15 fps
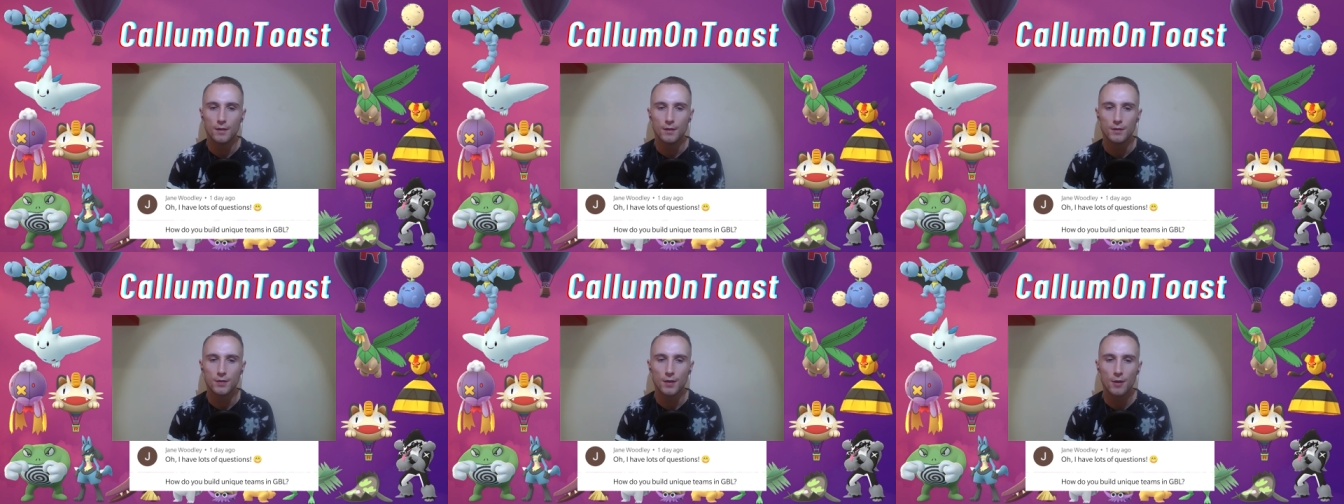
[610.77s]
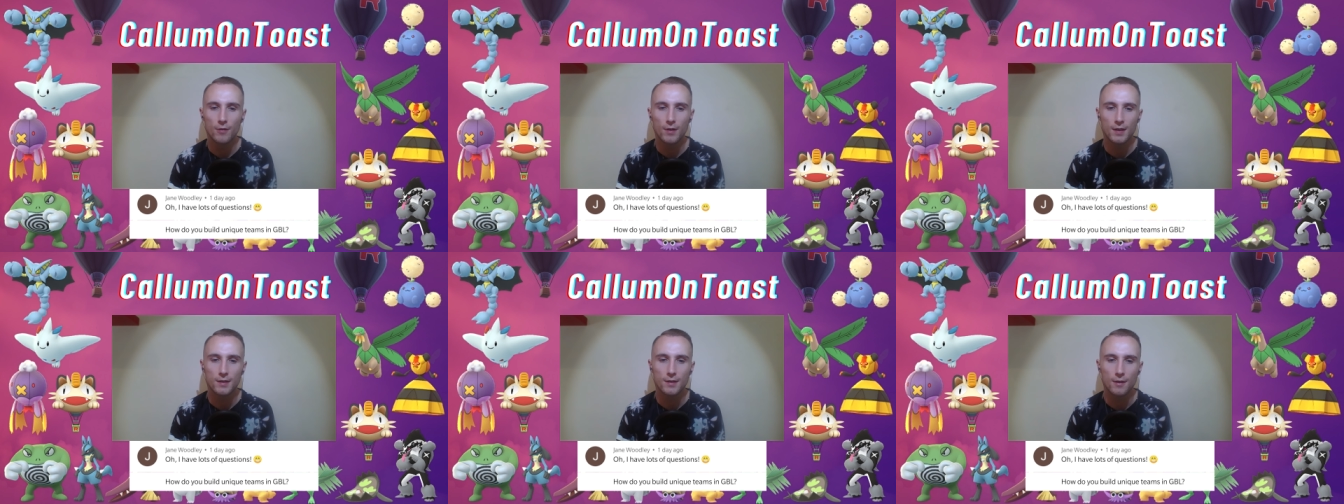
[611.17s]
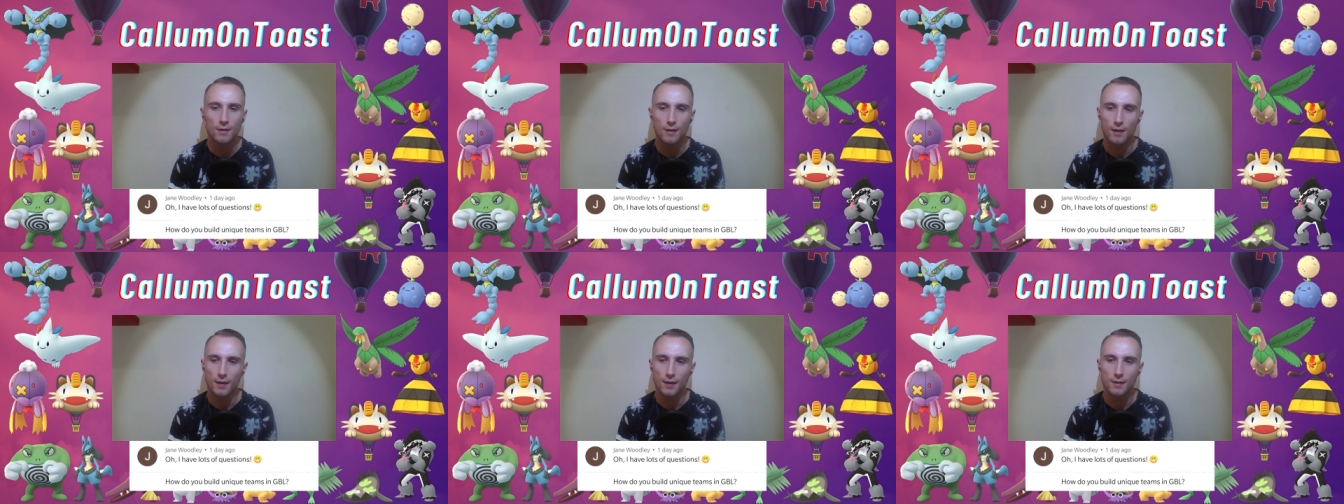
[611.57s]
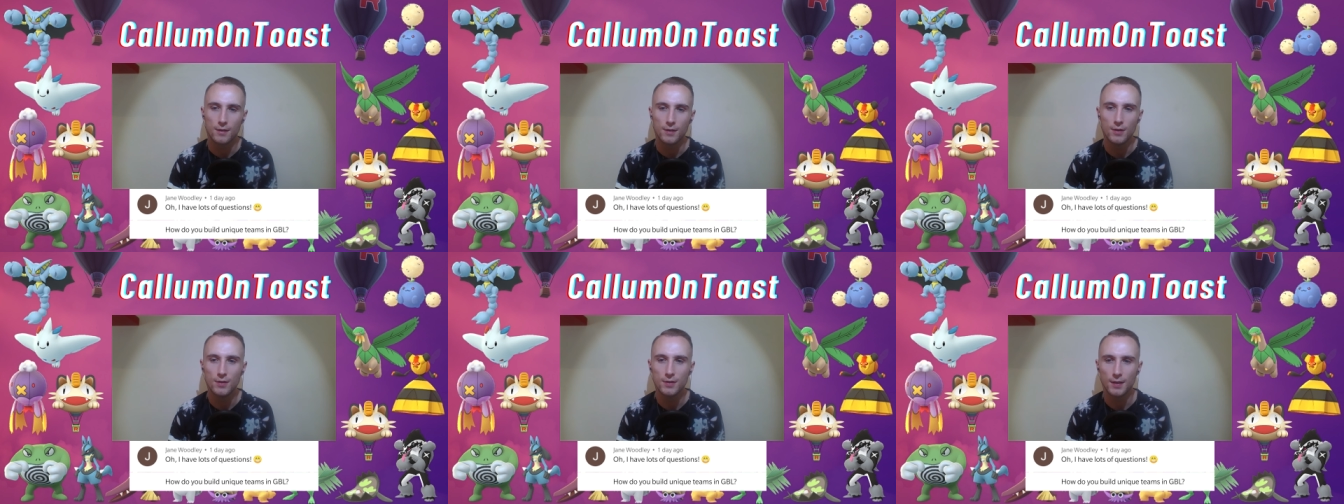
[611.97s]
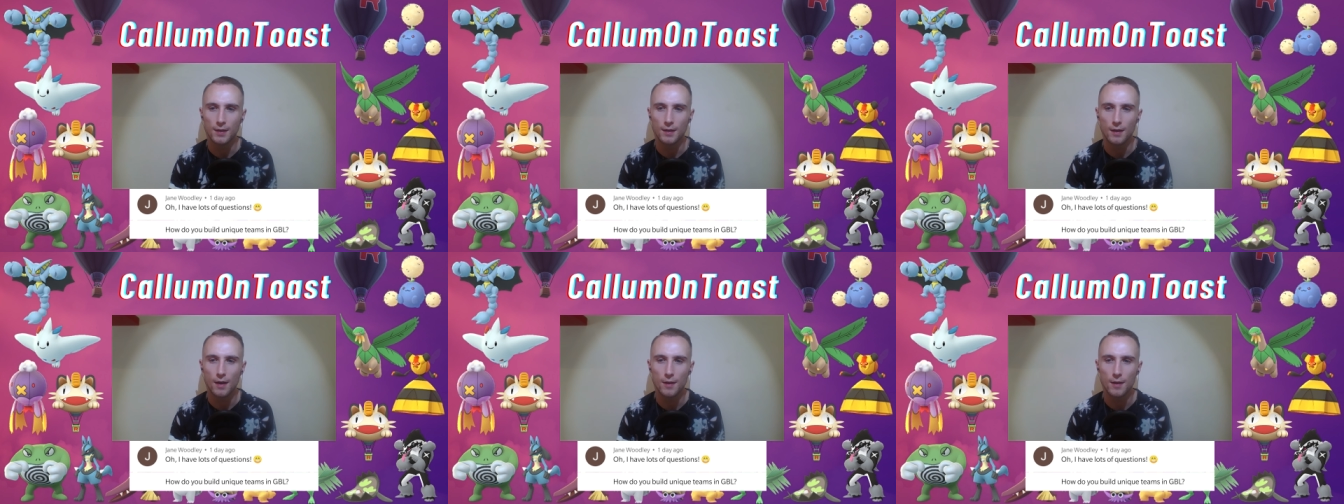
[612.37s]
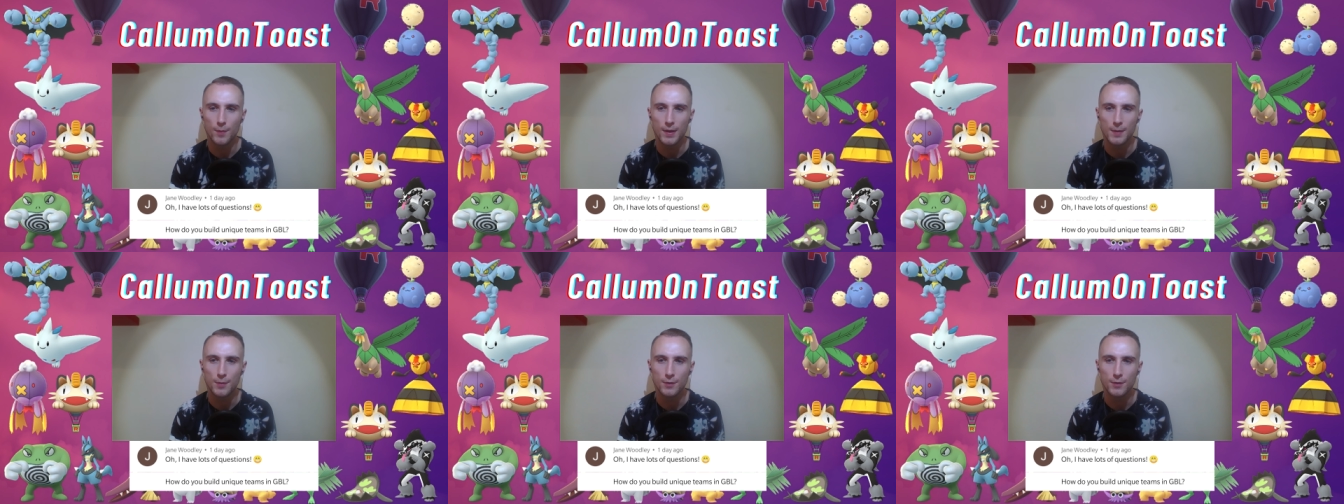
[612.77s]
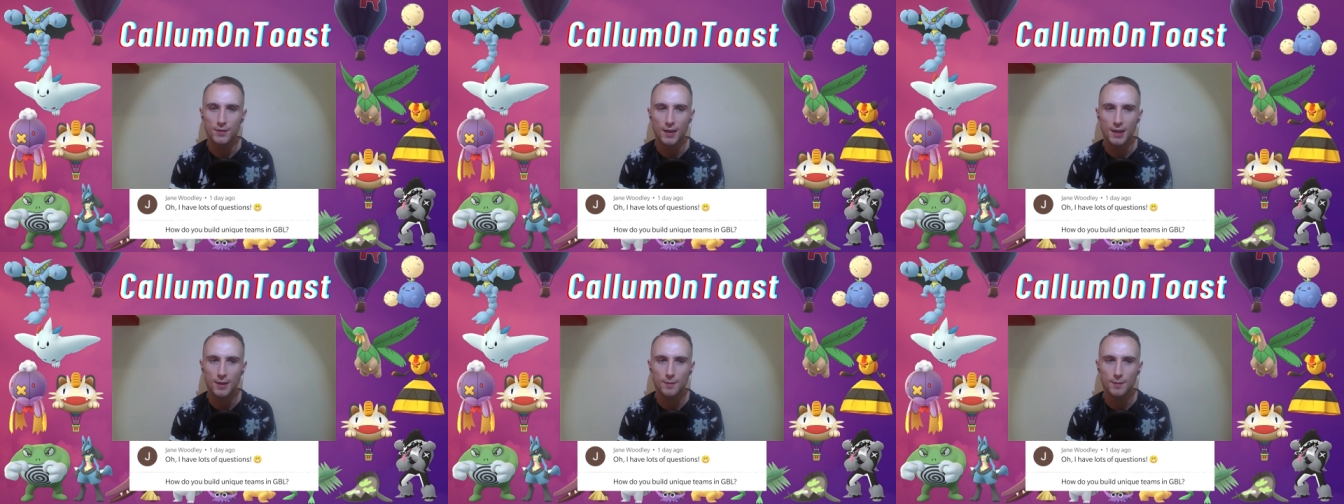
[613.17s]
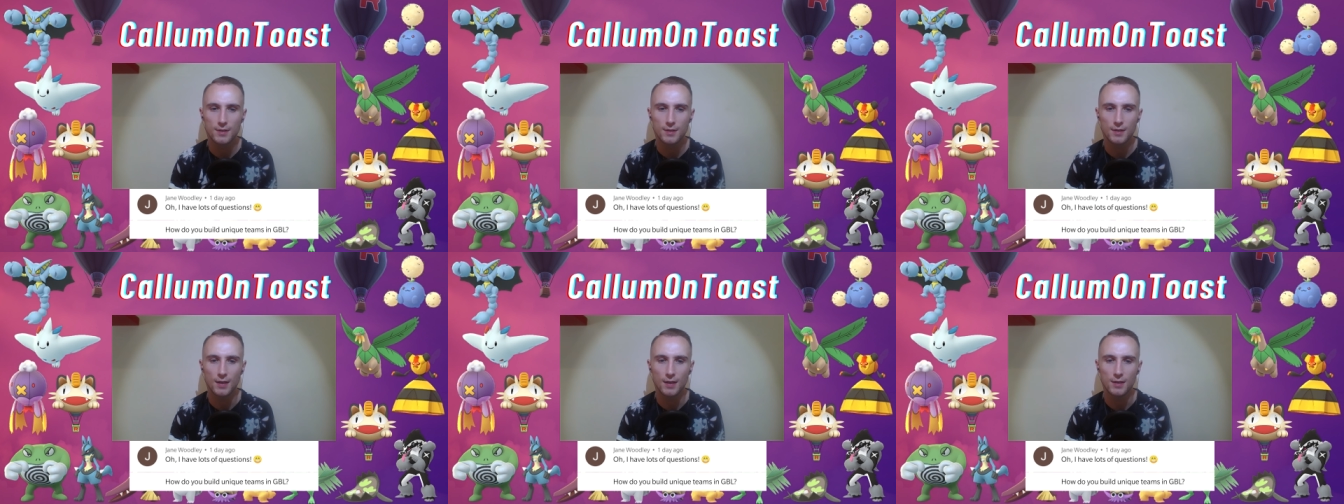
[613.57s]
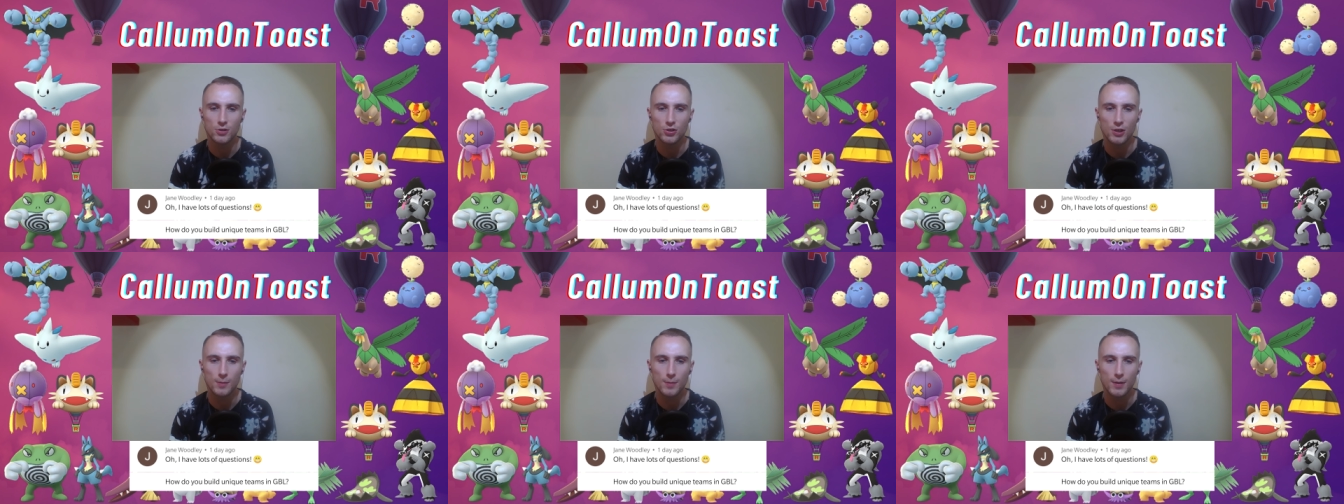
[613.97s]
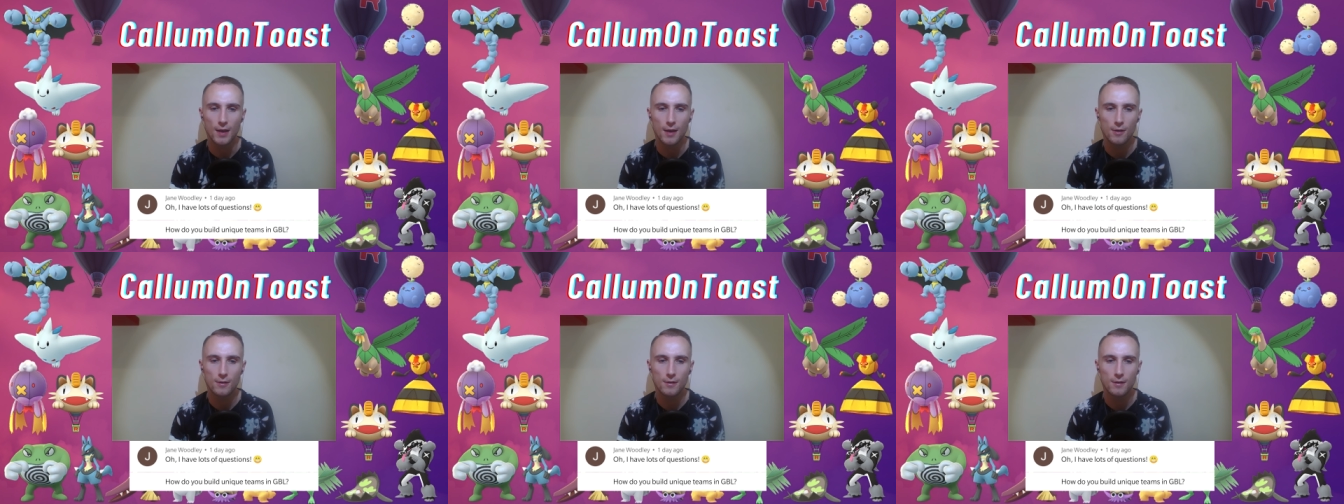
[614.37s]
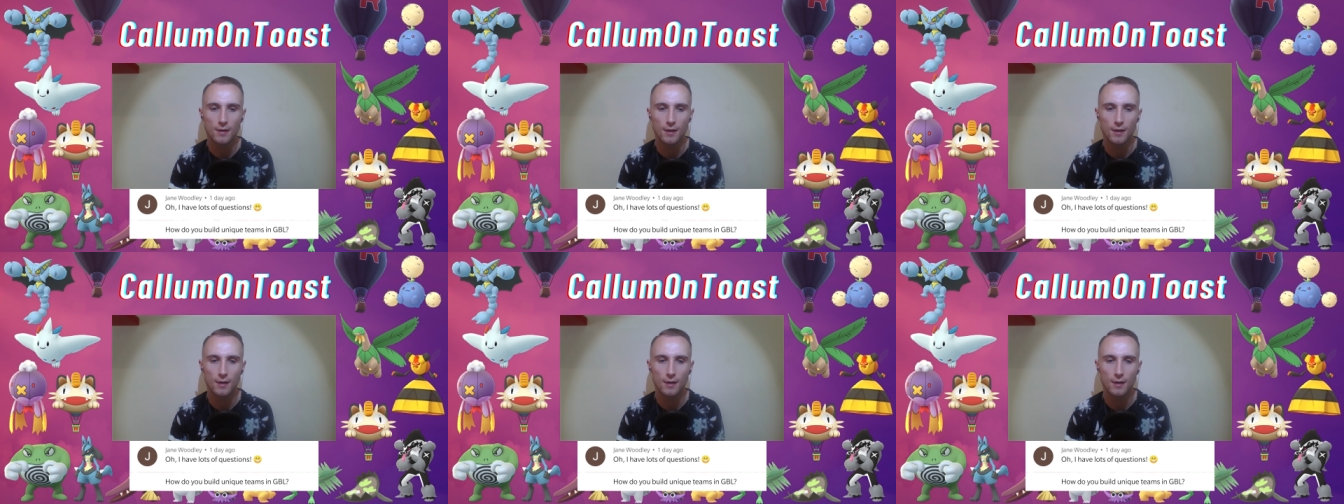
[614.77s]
So I really don't like using other people's teams in GBL.